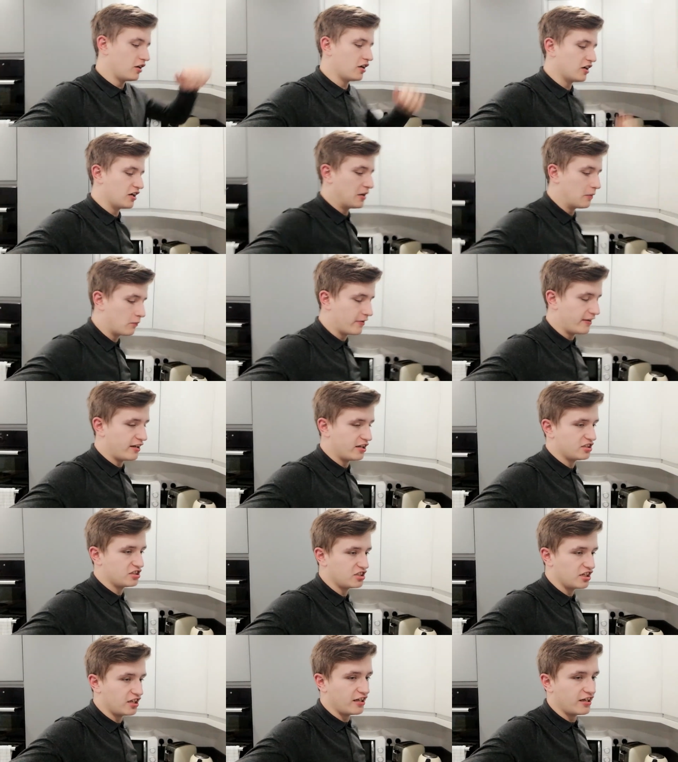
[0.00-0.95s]
um,
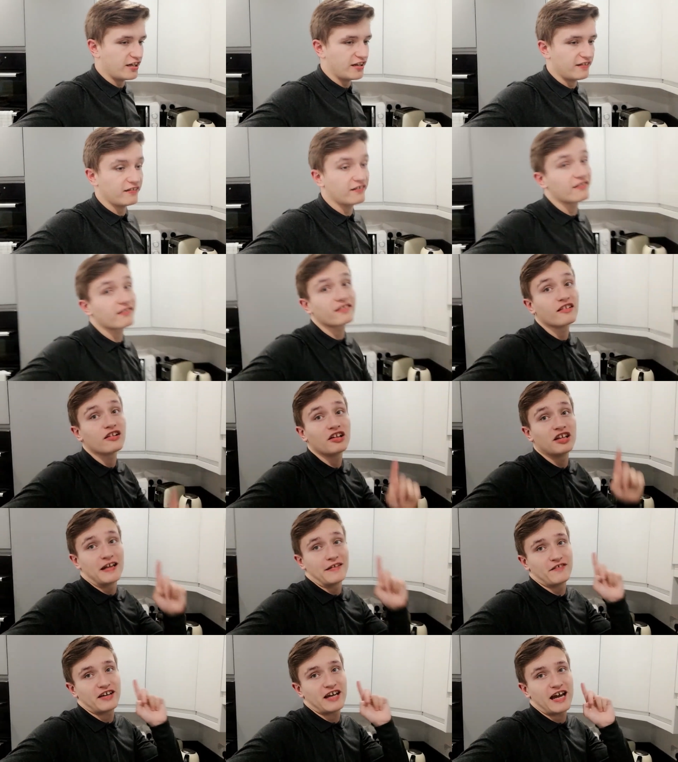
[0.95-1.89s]
which is, you'll
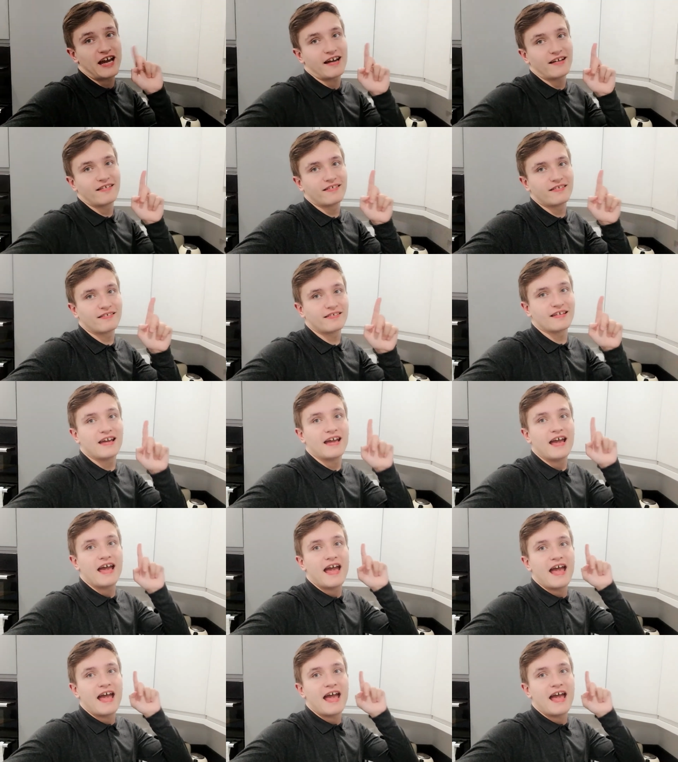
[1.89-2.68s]
never guess.